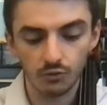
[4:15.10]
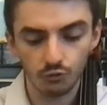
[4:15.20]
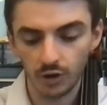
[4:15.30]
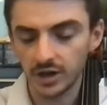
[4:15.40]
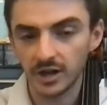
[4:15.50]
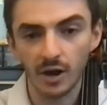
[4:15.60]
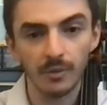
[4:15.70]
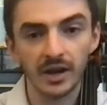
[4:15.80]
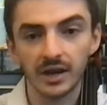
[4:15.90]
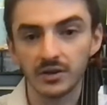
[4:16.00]
Right now
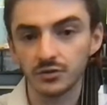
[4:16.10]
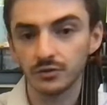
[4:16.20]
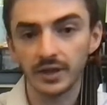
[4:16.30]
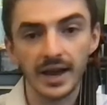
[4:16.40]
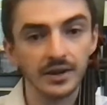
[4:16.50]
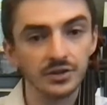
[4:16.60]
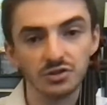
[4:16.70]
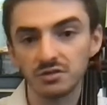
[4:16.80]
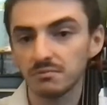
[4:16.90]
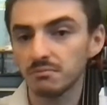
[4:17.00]
my hand is
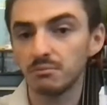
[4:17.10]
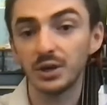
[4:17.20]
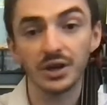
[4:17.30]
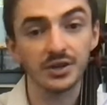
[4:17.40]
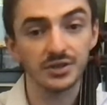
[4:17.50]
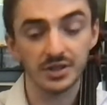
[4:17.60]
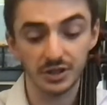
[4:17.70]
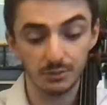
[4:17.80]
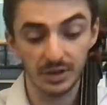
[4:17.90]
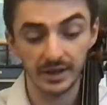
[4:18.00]
relaxed because
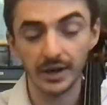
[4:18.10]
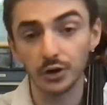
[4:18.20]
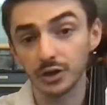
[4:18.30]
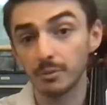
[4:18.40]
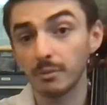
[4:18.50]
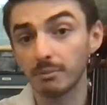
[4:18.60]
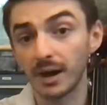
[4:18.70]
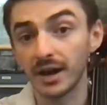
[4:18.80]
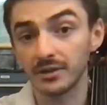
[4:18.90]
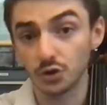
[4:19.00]
it's being held up
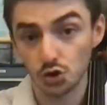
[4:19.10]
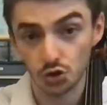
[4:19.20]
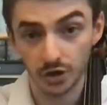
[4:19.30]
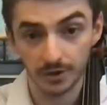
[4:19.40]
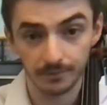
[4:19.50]
by the string.